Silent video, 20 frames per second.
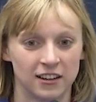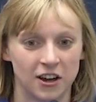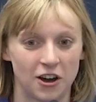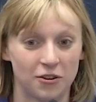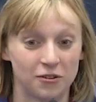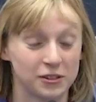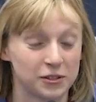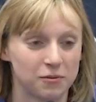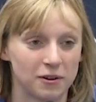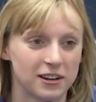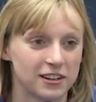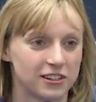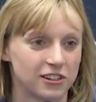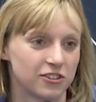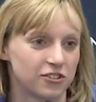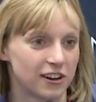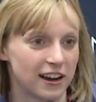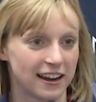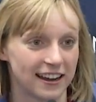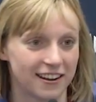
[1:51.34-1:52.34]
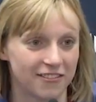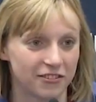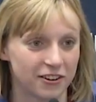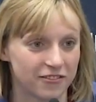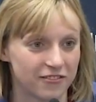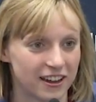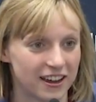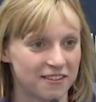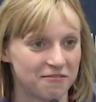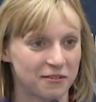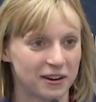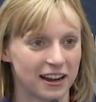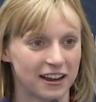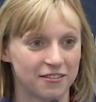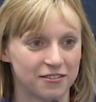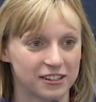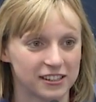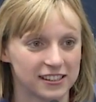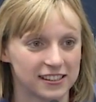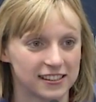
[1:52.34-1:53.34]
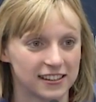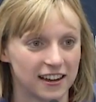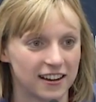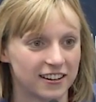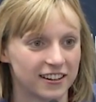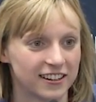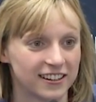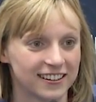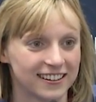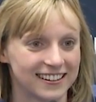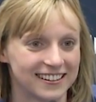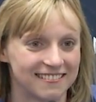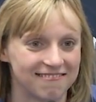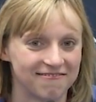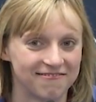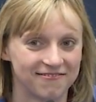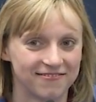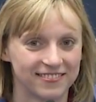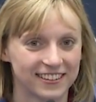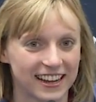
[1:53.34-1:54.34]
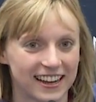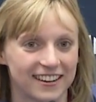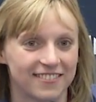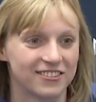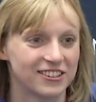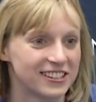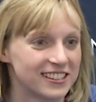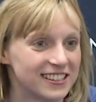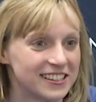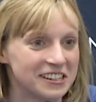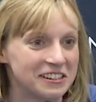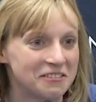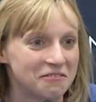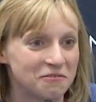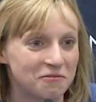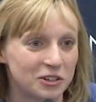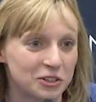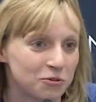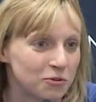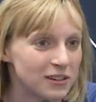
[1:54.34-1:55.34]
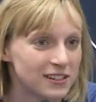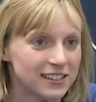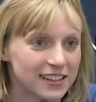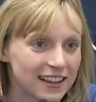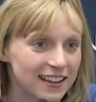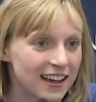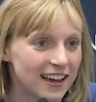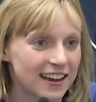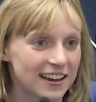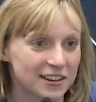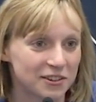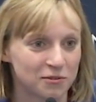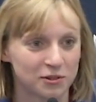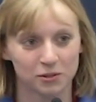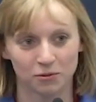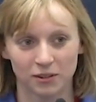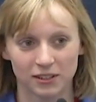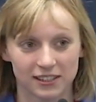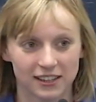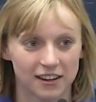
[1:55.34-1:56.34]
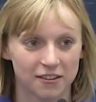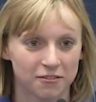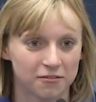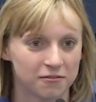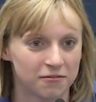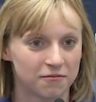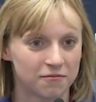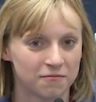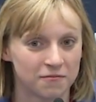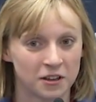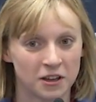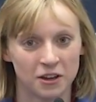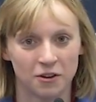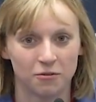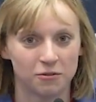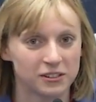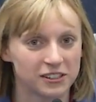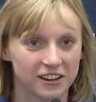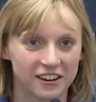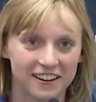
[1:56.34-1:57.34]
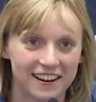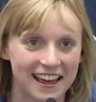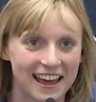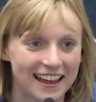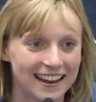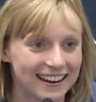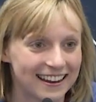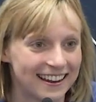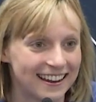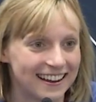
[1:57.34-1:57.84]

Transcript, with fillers: always wanted to try every event when I was younger and kind of just see which ones I liked, which ones I was good at.